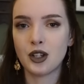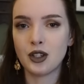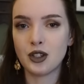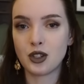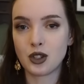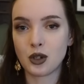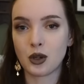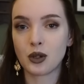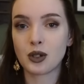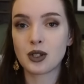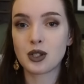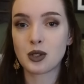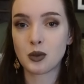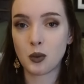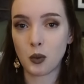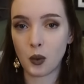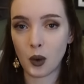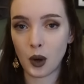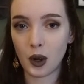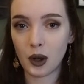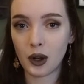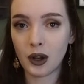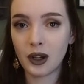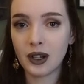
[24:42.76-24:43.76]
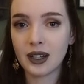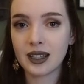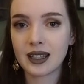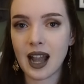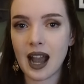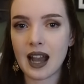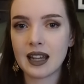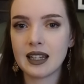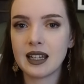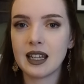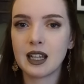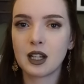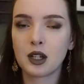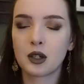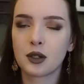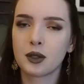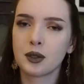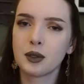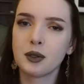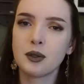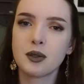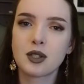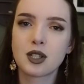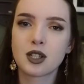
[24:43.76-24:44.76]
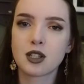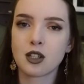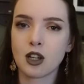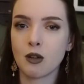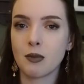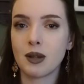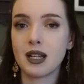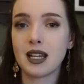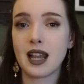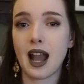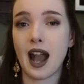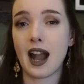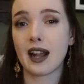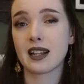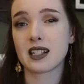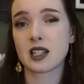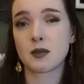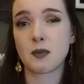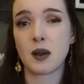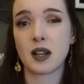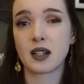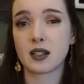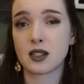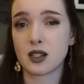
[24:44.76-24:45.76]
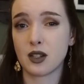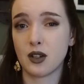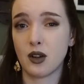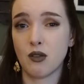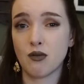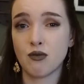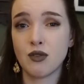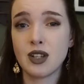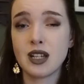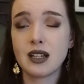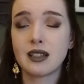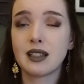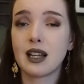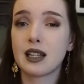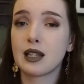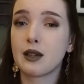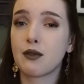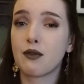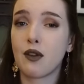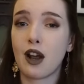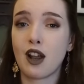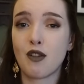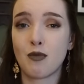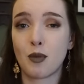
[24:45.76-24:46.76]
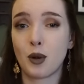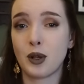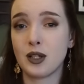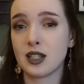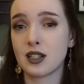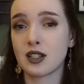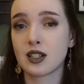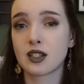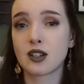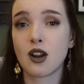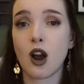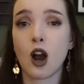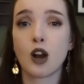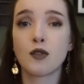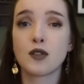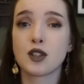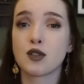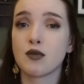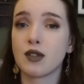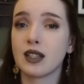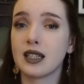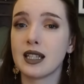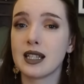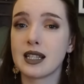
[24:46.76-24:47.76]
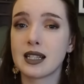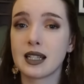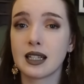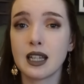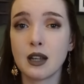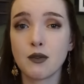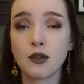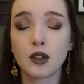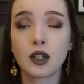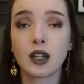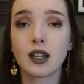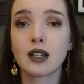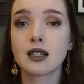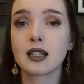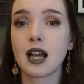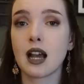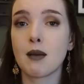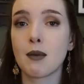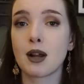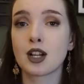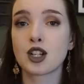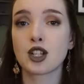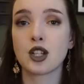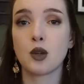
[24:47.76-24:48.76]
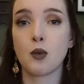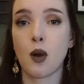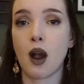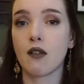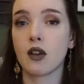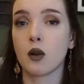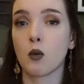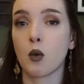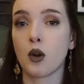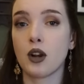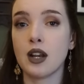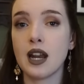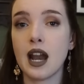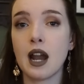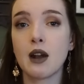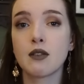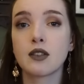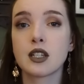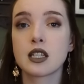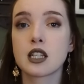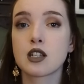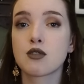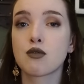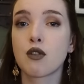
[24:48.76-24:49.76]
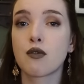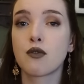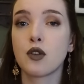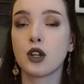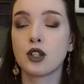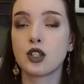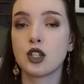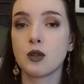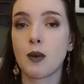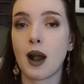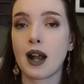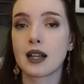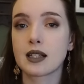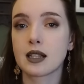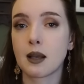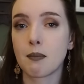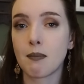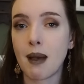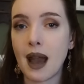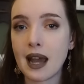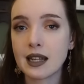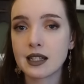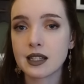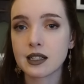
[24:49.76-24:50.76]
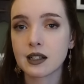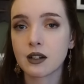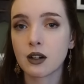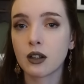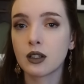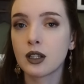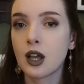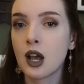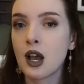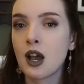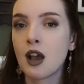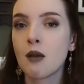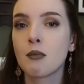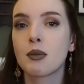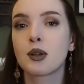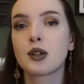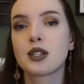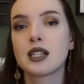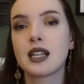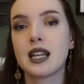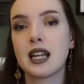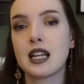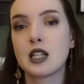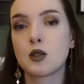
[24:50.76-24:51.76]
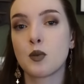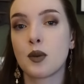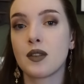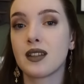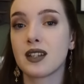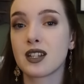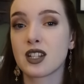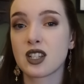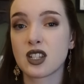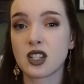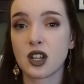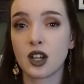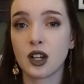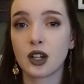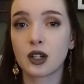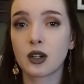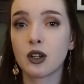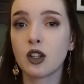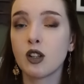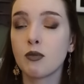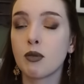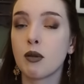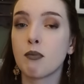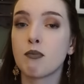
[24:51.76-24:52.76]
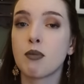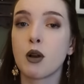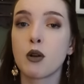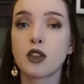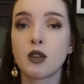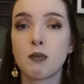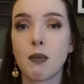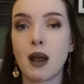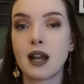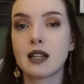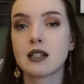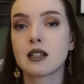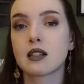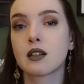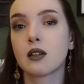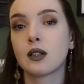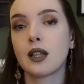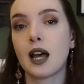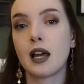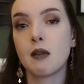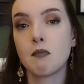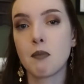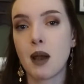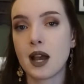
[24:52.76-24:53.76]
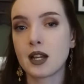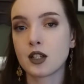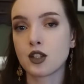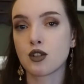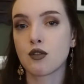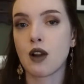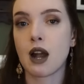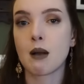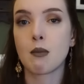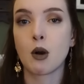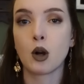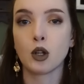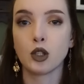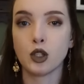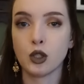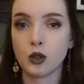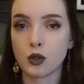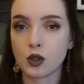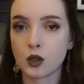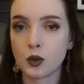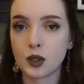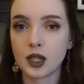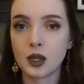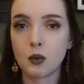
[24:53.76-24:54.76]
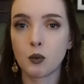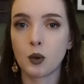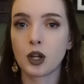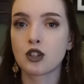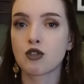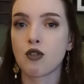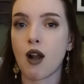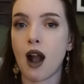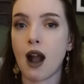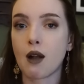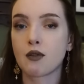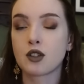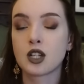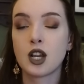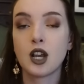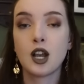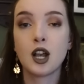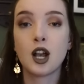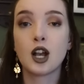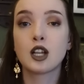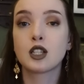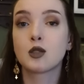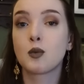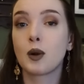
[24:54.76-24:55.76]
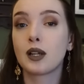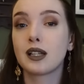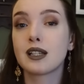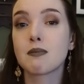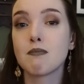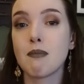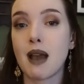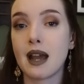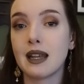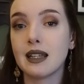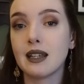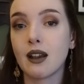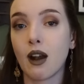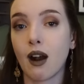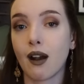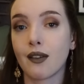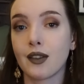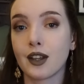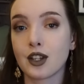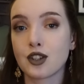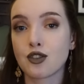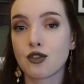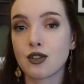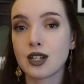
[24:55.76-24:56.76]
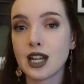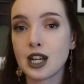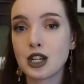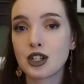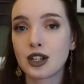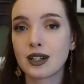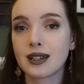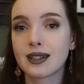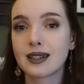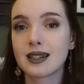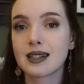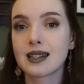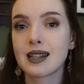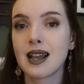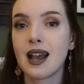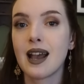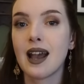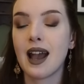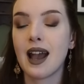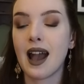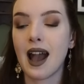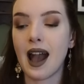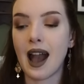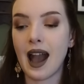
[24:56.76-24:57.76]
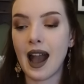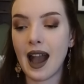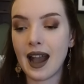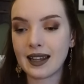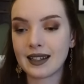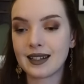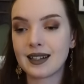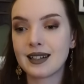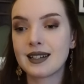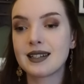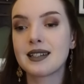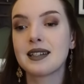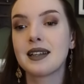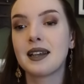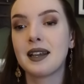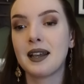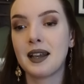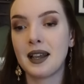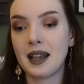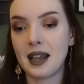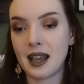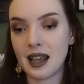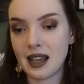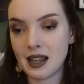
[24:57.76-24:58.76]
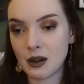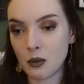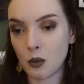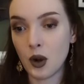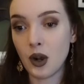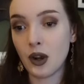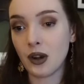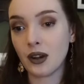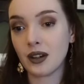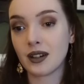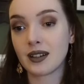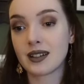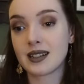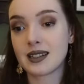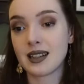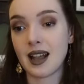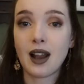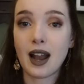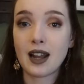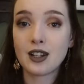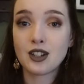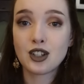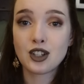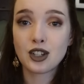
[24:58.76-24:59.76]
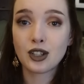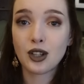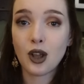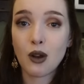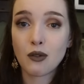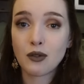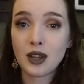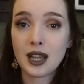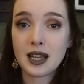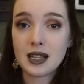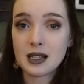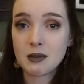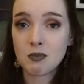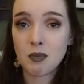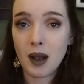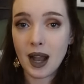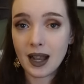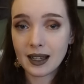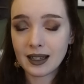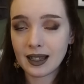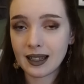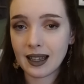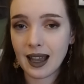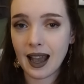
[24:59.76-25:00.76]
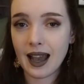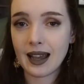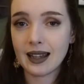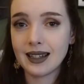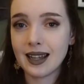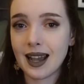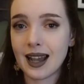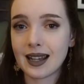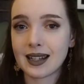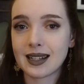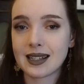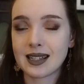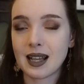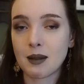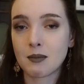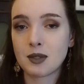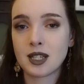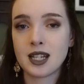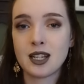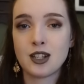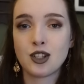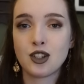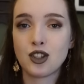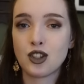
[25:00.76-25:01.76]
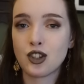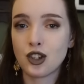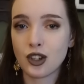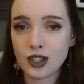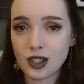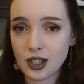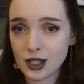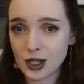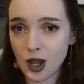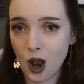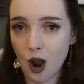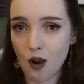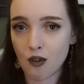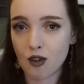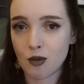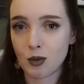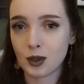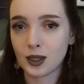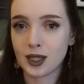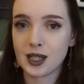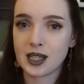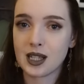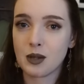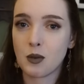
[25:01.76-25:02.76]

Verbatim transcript: does work, and it includes so many aspects that are real, like the five-pointed star is really significant. I'm actually wearing one now. This is referred to as a pentacle because it is within a circle, but both the pentacle and pentagram are used within witchcraft as well as many other traditions, and it works. Angelov is back again, except he's just as horrible as he